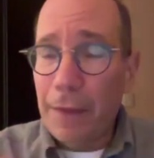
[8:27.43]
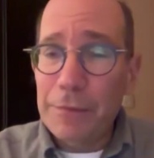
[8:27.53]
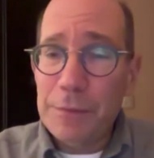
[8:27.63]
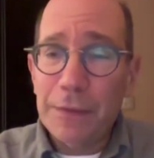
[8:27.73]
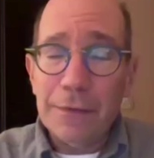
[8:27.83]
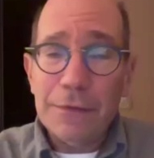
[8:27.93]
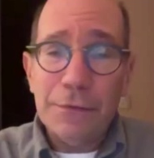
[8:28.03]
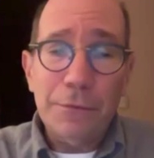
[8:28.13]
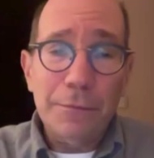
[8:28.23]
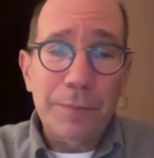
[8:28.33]
I'm speaking
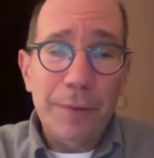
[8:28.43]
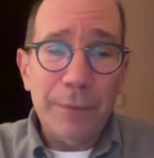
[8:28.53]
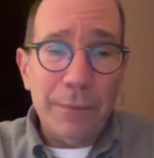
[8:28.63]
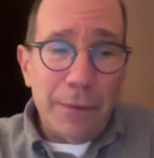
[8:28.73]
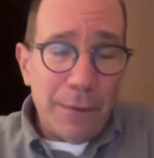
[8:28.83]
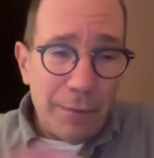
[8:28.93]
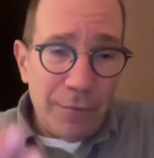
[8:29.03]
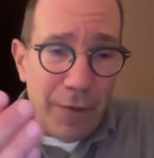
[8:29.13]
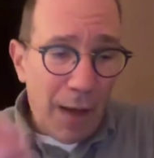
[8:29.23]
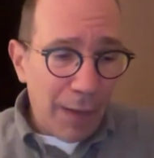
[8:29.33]
to people who are
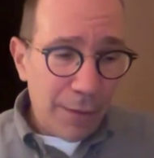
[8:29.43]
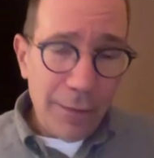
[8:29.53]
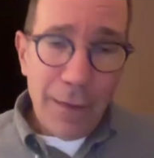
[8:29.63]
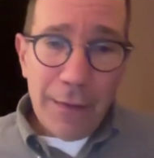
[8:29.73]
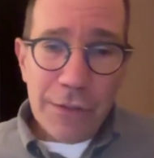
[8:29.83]
of a higher